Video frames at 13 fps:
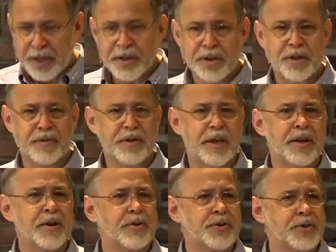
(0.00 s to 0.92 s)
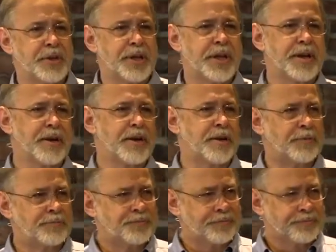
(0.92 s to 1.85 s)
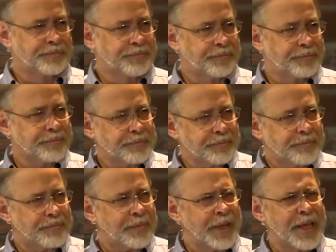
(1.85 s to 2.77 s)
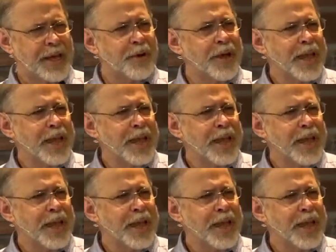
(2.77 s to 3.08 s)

Do you have ears to hear? You know,